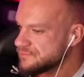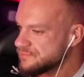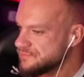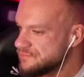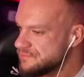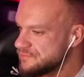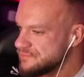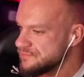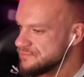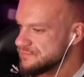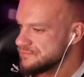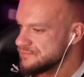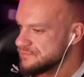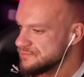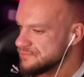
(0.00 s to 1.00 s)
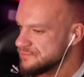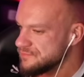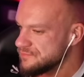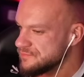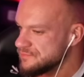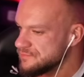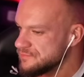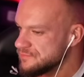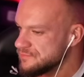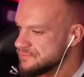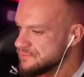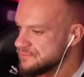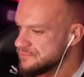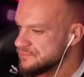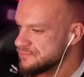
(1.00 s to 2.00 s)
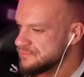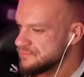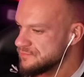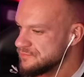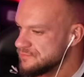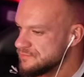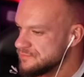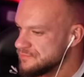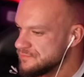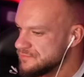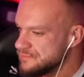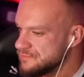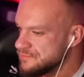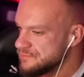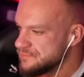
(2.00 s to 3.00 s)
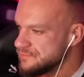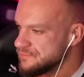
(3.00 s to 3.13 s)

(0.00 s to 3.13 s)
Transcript: No words are spoken by the person on screen.